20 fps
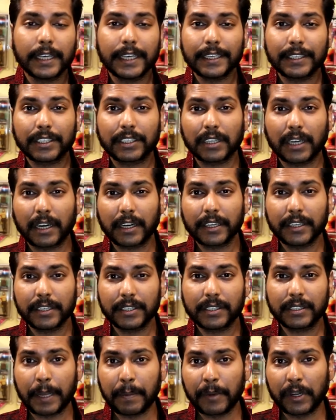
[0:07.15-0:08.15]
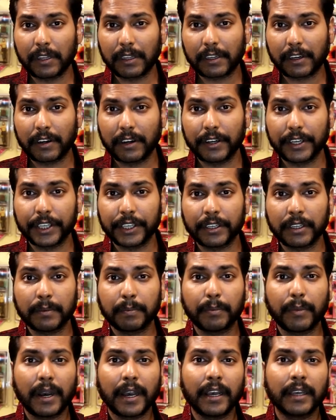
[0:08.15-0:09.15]
He started his criminal career
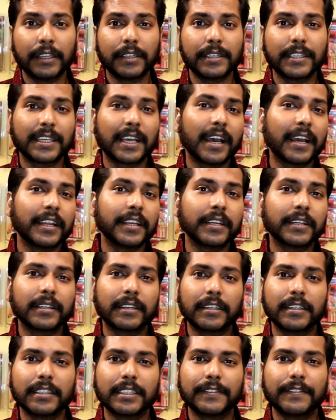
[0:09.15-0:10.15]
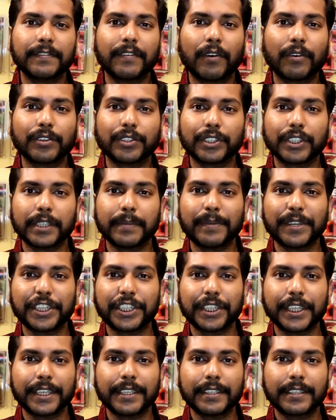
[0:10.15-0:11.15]
by designing currency forgery
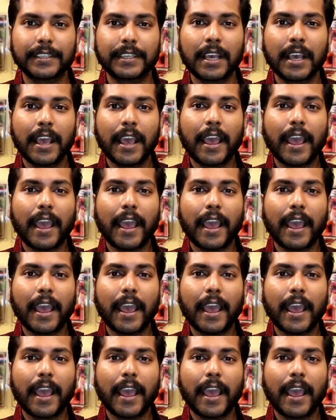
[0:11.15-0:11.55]
machines